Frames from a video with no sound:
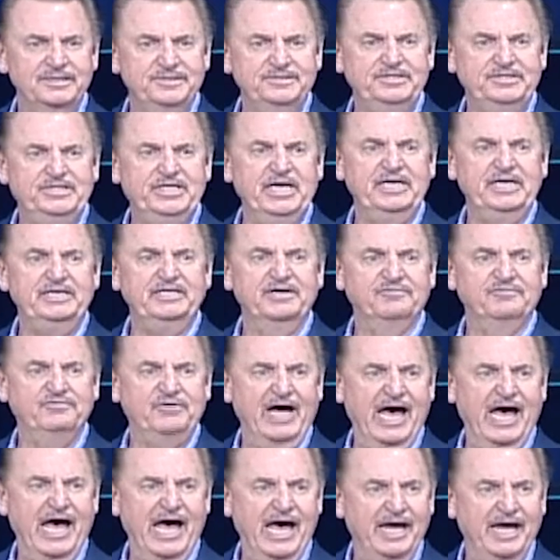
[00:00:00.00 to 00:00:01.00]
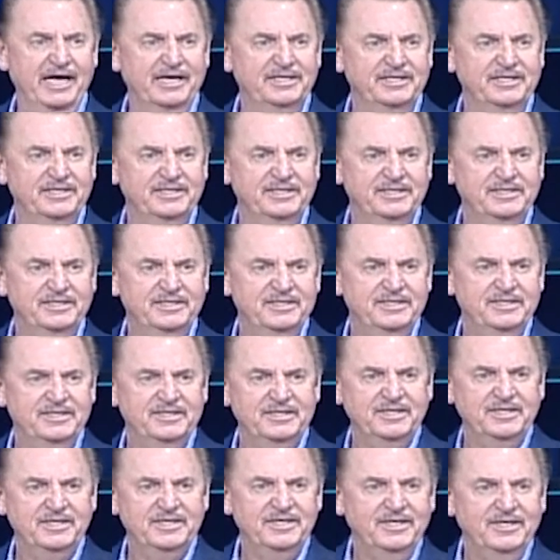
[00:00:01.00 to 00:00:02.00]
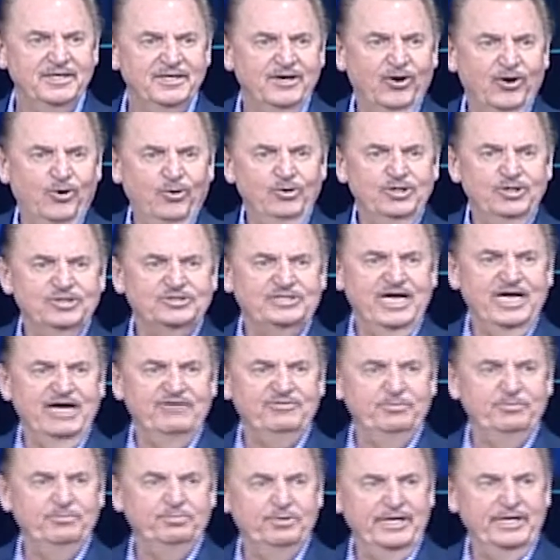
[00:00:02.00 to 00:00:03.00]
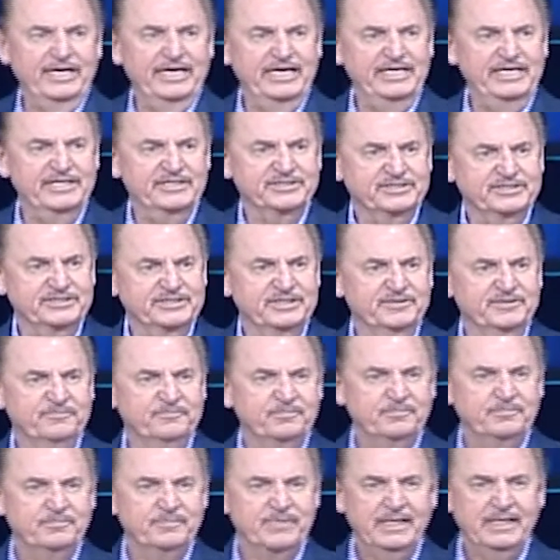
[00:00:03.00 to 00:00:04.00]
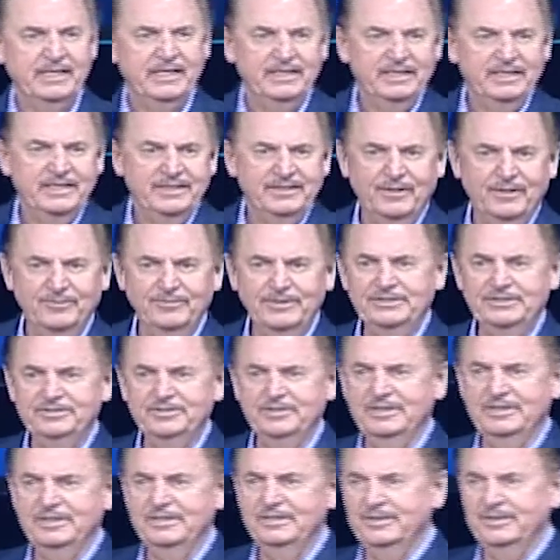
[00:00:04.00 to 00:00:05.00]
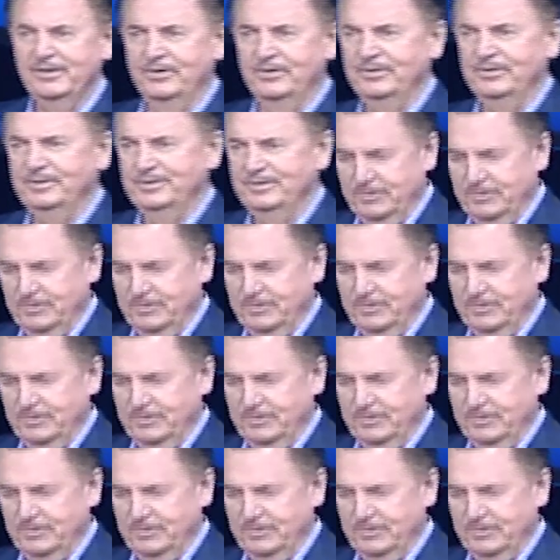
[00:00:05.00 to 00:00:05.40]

dignified. Hold yourself in place. Don't let don't